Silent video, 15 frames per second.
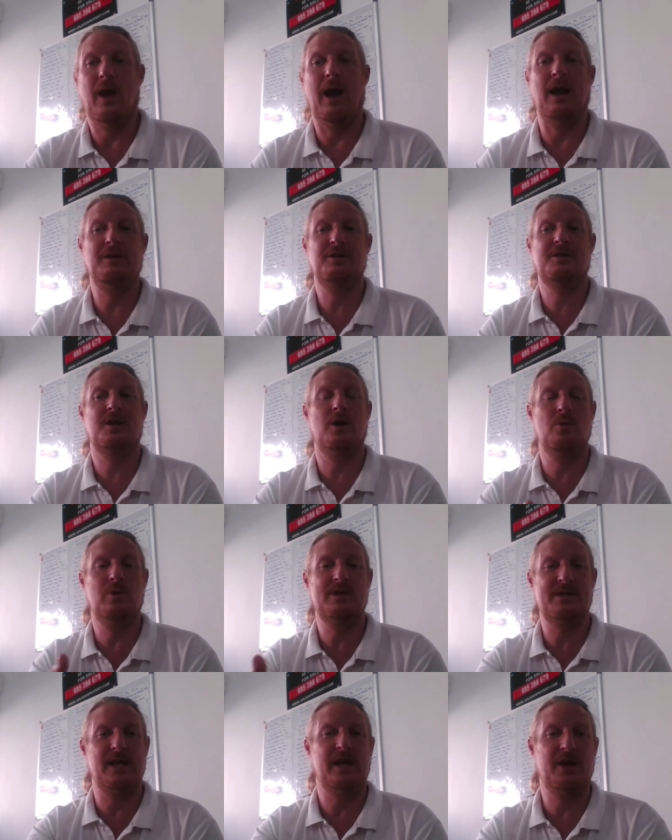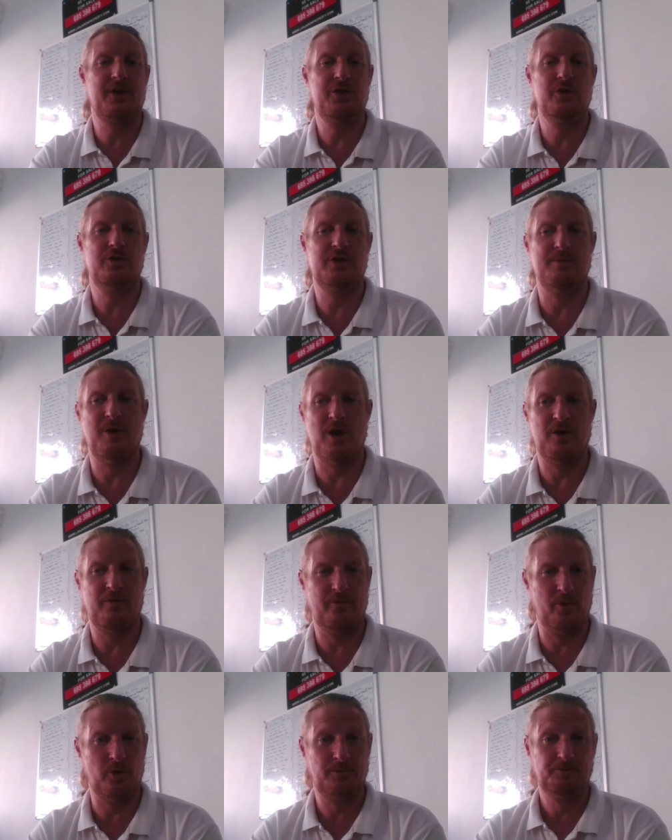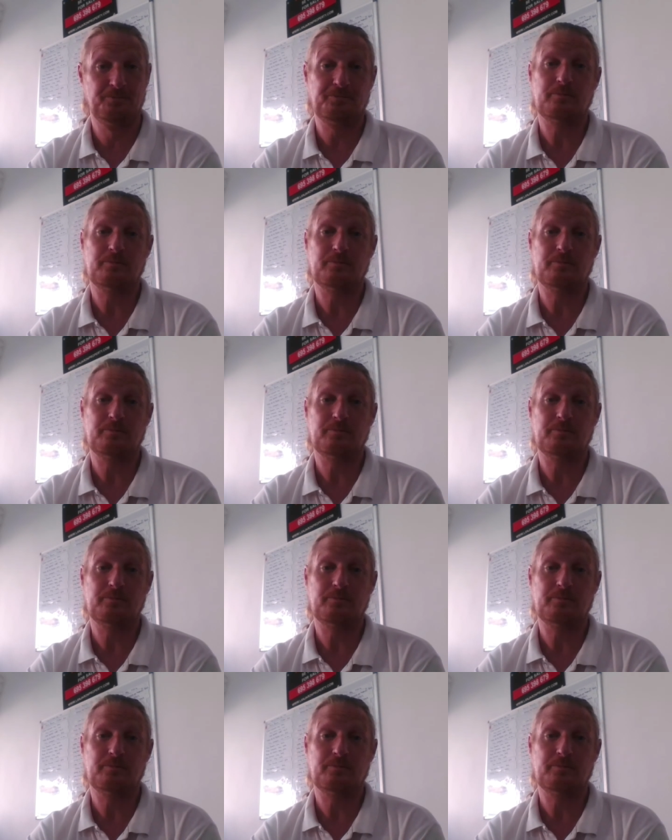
and so we're seeing a huge demand for